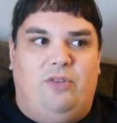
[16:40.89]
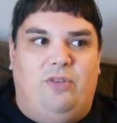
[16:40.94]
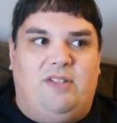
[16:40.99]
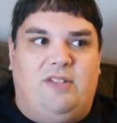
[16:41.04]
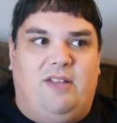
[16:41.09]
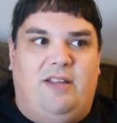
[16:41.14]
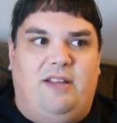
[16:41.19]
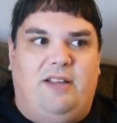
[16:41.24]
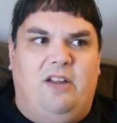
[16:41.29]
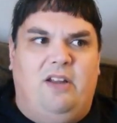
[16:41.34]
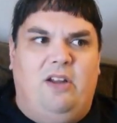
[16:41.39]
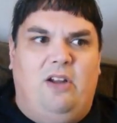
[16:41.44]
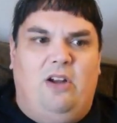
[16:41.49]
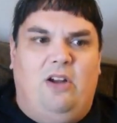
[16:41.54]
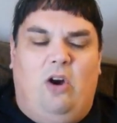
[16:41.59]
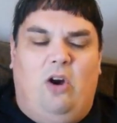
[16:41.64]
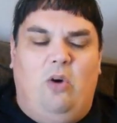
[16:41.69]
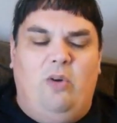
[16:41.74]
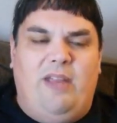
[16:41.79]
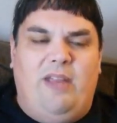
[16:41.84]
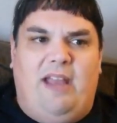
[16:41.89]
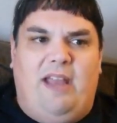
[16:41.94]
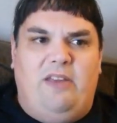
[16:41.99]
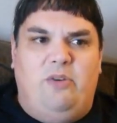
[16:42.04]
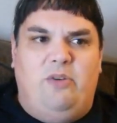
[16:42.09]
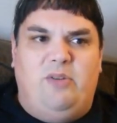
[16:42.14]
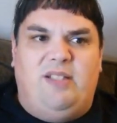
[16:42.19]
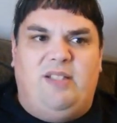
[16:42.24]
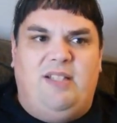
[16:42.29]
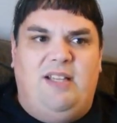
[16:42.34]
It's like, oh yeah,
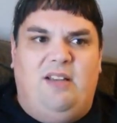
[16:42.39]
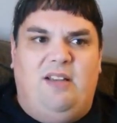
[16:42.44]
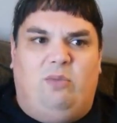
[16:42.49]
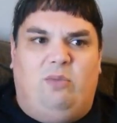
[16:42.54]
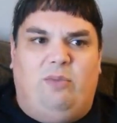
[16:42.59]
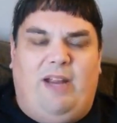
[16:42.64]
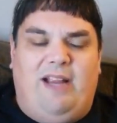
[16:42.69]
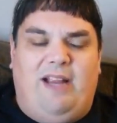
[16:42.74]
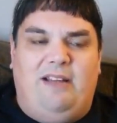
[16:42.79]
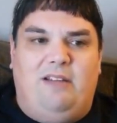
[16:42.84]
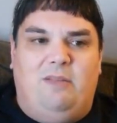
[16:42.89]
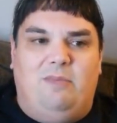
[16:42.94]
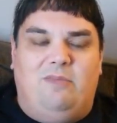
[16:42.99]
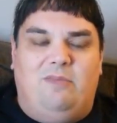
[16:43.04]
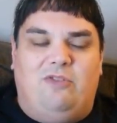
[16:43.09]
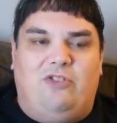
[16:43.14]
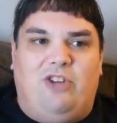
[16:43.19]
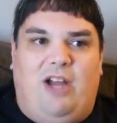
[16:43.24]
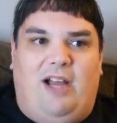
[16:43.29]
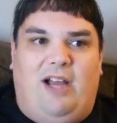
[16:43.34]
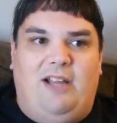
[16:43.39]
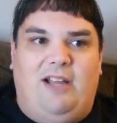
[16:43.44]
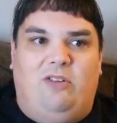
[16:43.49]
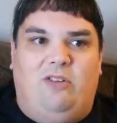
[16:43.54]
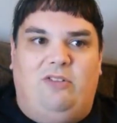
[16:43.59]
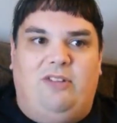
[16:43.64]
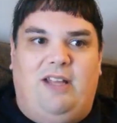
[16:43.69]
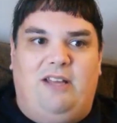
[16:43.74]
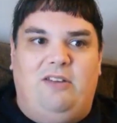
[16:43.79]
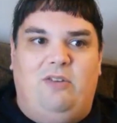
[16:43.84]
you see a random
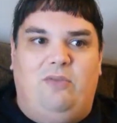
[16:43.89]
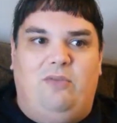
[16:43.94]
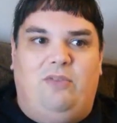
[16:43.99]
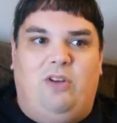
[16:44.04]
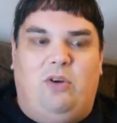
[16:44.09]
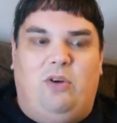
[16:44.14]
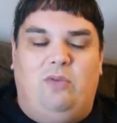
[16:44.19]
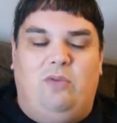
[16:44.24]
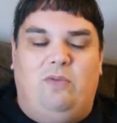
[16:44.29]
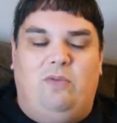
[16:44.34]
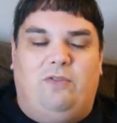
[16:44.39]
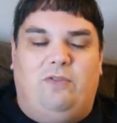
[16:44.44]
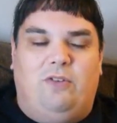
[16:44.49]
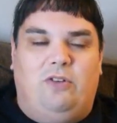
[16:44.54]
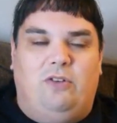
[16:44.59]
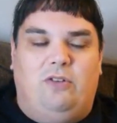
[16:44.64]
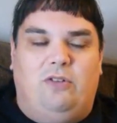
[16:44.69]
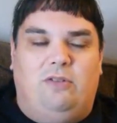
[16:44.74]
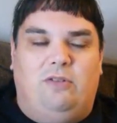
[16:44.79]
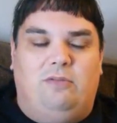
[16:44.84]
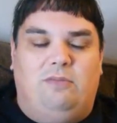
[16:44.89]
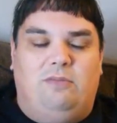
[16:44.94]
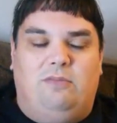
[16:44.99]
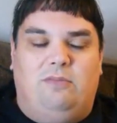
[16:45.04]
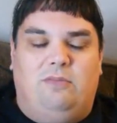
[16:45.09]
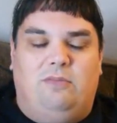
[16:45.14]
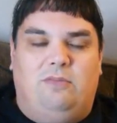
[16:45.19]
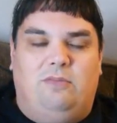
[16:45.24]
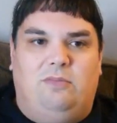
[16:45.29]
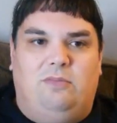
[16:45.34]
child that you've known for
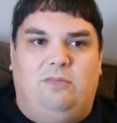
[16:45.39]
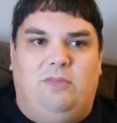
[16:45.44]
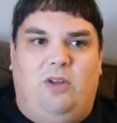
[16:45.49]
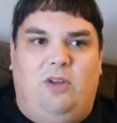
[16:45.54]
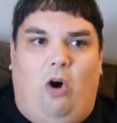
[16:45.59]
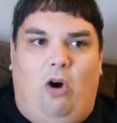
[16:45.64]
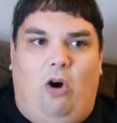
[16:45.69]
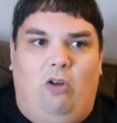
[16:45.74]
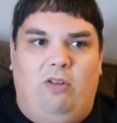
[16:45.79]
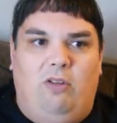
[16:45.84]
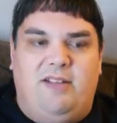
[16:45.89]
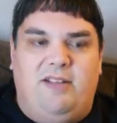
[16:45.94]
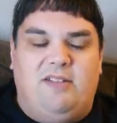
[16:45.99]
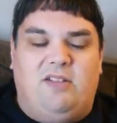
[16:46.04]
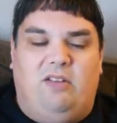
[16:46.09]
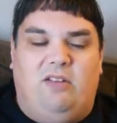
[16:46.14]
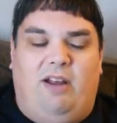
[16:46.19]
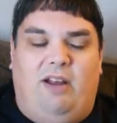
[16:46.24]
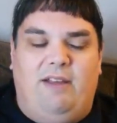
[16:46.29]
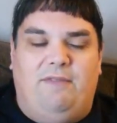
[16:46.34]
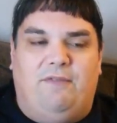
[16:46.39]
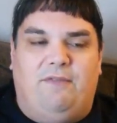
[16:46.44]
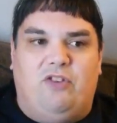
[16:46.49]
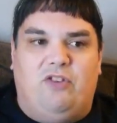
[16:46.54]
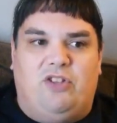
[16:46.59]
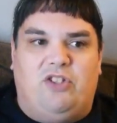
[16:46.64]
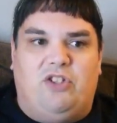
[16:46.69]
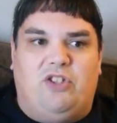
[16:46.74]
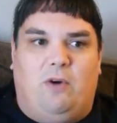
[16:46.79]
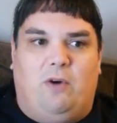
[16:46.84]
all his life
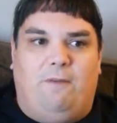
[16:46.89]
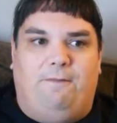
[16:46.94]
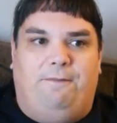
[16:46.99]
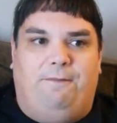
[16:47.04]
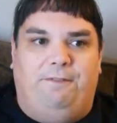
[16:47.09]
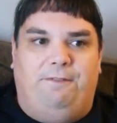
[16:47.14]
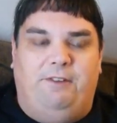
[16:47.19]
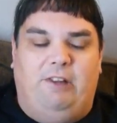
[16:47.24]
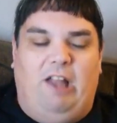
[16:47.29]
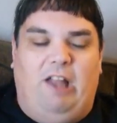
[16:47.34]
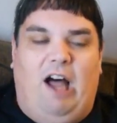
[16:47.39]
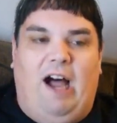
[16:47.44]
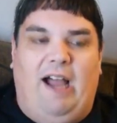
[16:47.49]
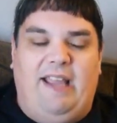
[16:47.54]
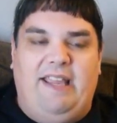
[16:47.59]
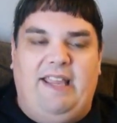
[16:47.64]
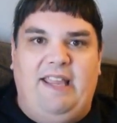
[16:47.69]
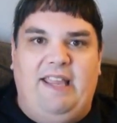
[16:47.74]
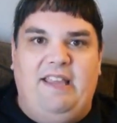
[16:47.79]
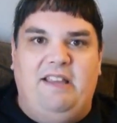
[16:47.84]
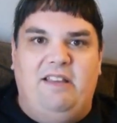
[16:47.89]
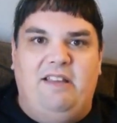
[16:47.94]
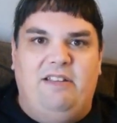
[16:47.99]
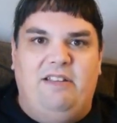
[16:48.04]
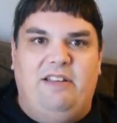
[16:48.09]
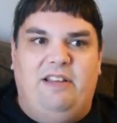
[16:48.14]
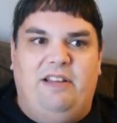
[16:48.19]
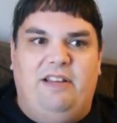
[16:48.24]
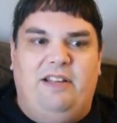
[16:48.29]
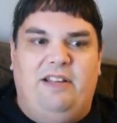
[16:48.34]
just start flying.
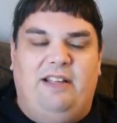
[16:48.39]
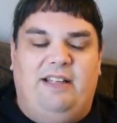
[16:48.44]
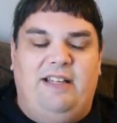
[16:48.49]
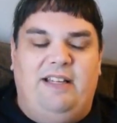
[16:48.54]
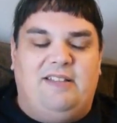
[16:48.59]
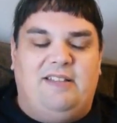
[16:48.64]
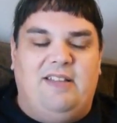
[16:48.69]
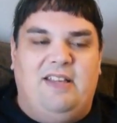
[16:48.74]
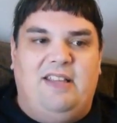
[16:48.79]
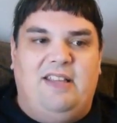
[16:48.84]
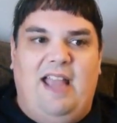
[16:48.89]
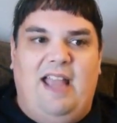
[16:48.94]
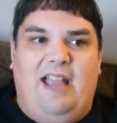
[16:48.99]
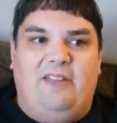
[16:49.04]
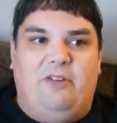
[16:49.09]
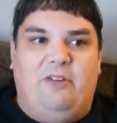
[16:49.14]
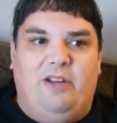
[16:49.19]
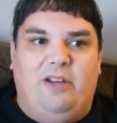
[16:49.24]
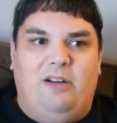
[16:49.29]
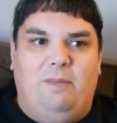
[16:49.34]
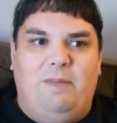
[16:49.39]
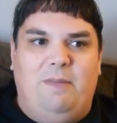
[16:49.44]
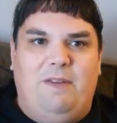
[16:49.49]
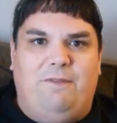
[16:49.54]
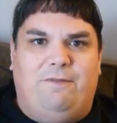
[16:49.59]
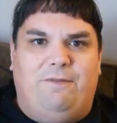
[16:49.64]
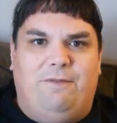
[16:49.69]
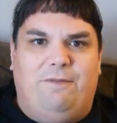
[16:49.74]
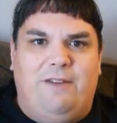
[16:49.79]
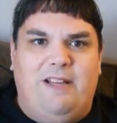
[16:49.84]
It's like, yeah, you're going to be
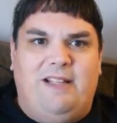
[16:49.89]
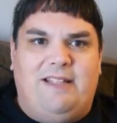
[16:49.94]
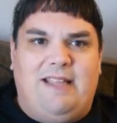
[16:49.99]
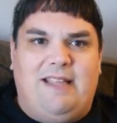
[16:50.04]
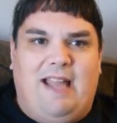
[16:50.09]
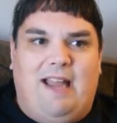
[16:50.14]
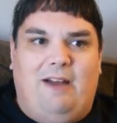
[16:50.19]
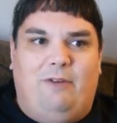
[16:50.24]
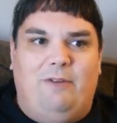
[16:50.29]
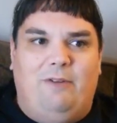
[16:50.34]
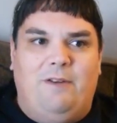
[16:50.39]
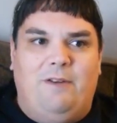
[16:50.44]
freaked out.